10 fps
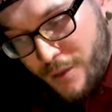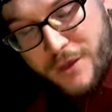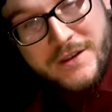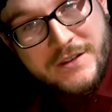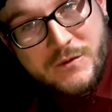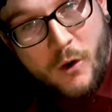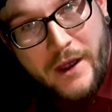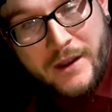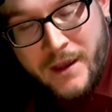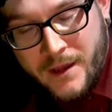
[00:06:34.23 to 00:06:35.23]
this is
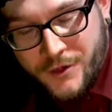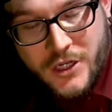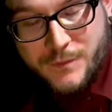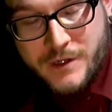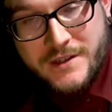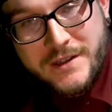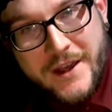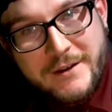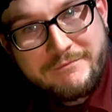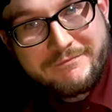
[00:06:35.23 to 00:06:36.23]
one, just because of the
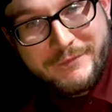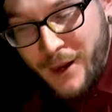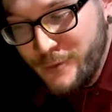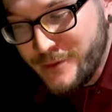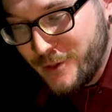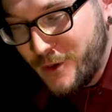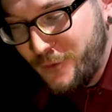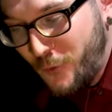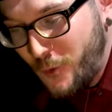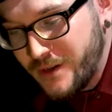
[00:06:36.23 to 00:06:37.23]
name, I was looking
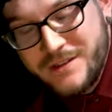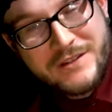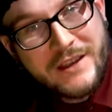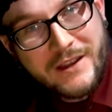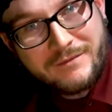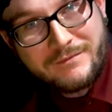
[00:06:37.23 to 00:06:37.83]
forward to seeing.